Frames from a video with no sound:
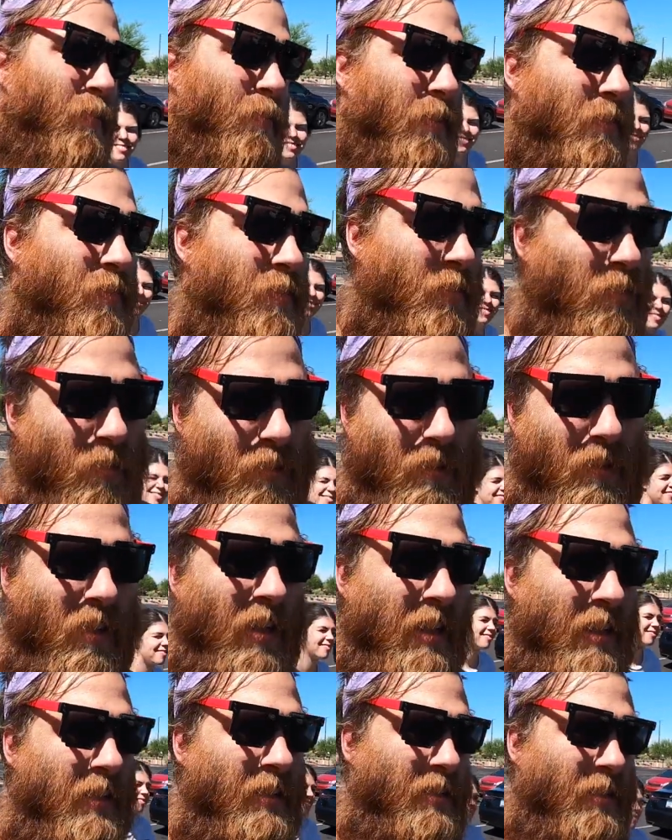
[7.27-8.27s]
thrift store.
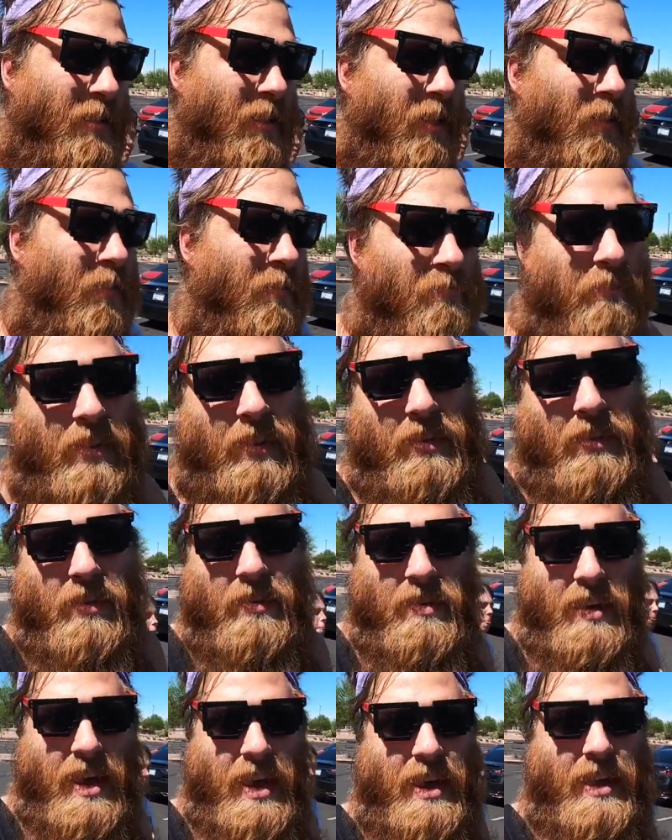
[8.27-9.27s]
So let's
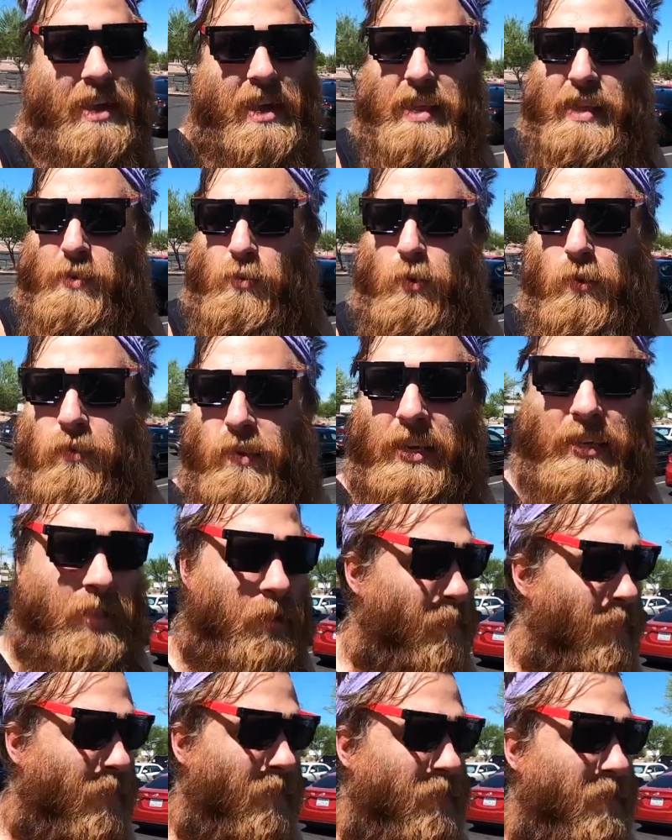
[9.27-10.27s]
do that and then we'll find
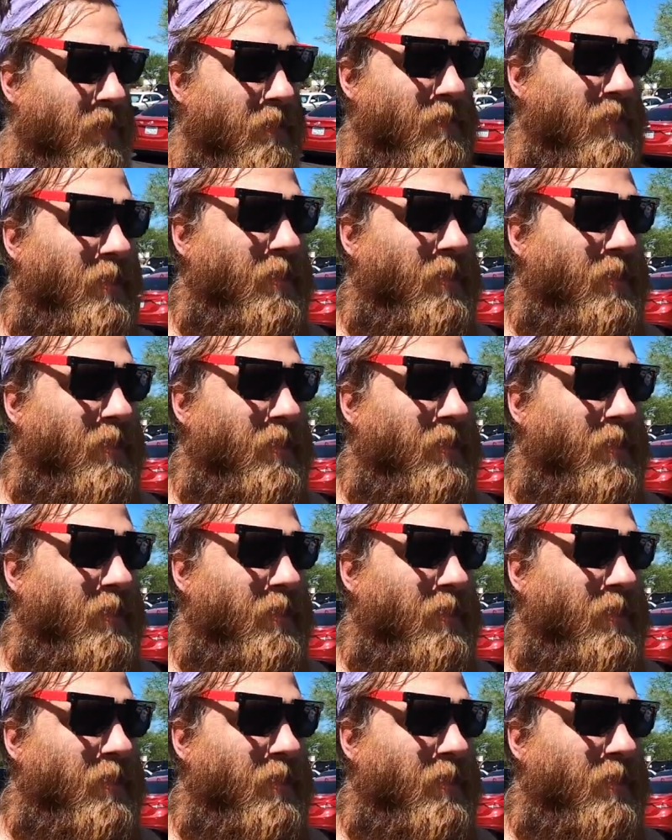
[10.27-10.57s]
some other stuff